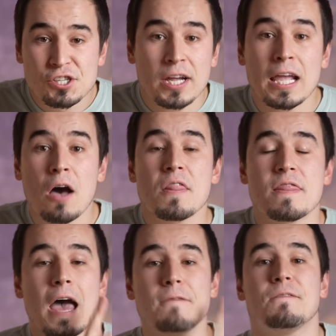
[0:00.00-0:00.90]
check out
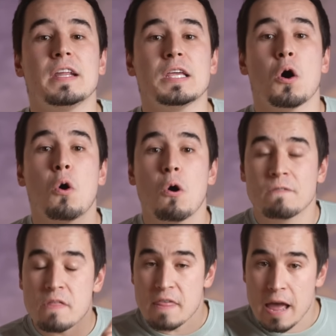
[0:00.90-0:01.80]
that video
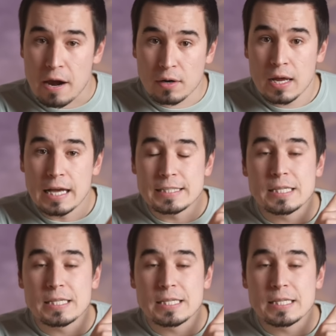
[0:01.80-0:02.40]
over there and